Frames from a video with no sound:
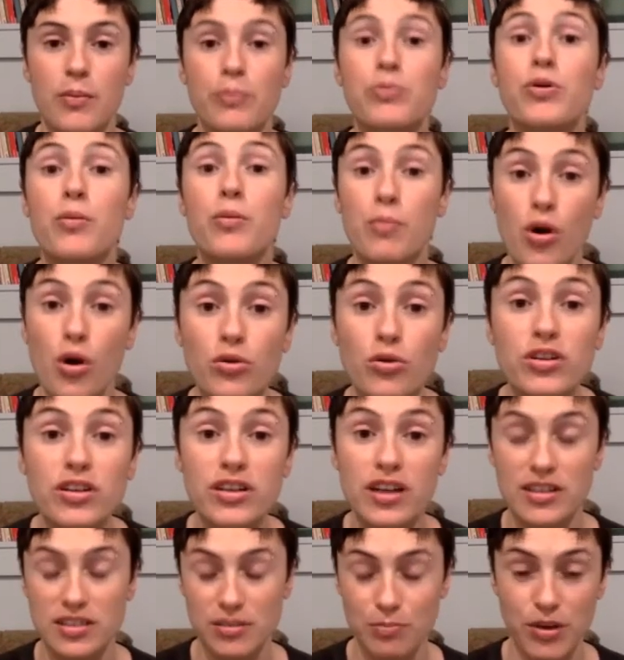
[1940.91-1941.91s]
promoted
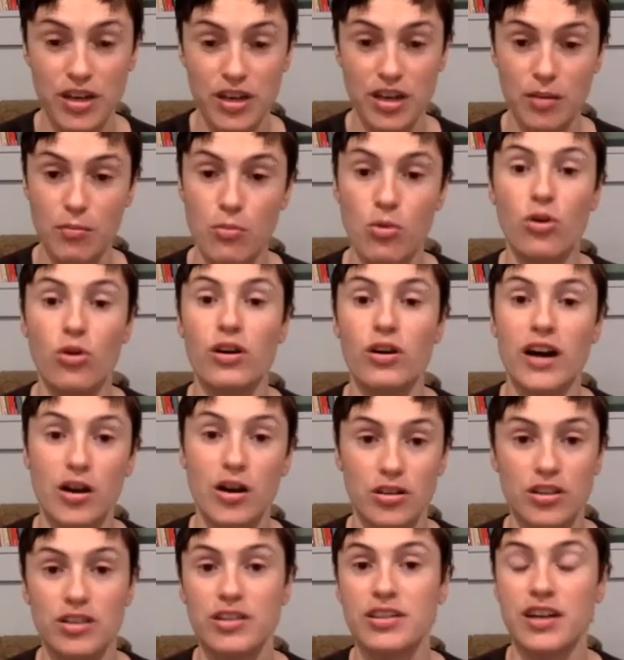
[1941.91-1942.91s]
as being more
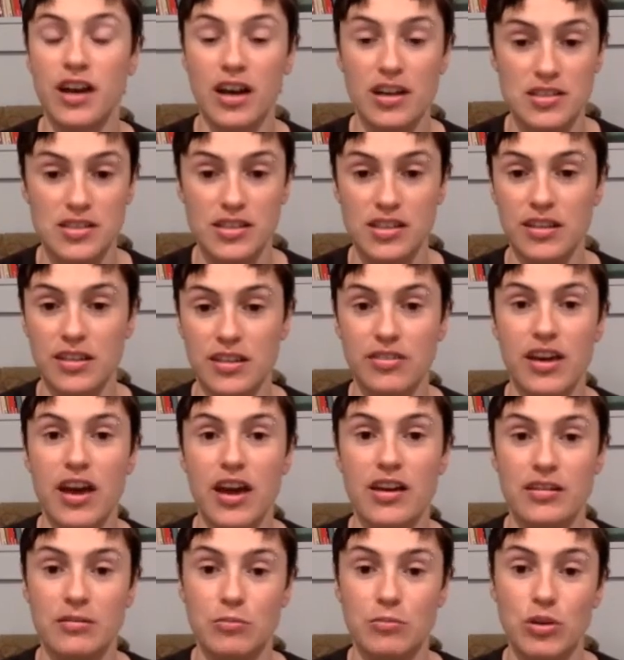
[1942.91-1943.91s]
alkalinizing than